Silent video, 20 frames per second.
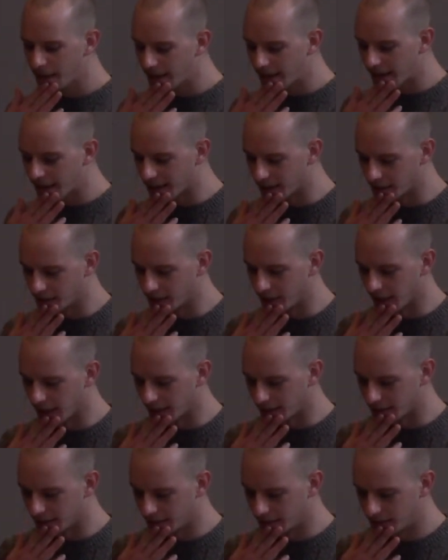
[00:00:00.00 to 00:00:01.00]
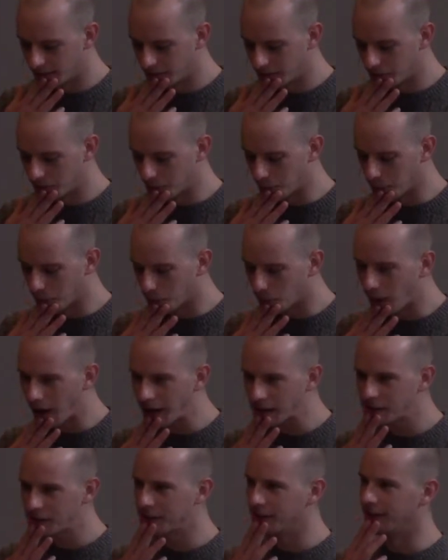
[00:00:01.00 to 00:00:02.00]
And uh, we were
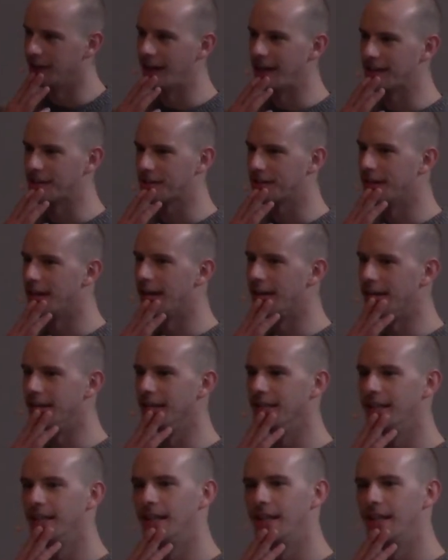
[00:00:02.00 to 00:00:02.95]
watching last night,